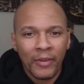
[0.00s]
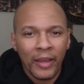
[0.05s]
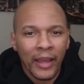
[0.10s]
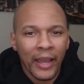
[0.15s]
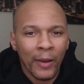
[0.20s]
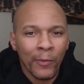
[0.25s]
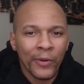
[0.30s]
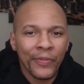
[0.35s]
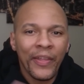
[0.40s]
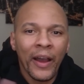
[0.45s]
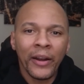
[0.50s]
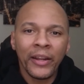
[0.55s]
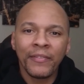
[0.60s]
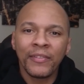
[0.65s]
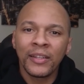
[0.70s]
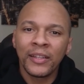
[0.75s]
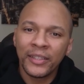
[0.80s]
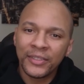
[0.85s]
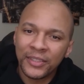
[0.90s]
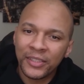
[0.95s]
And without even
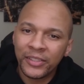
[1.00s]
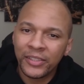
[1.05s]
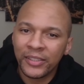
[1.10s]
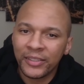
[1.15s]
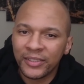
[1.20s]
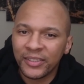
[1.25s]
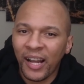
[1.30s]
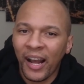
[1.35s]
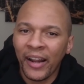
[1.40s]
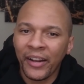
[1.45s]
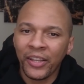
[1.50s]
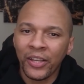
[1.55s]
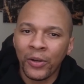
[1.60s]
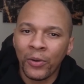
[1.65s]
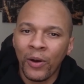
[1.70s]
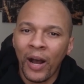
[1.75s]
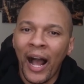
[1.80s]
listening to this audio,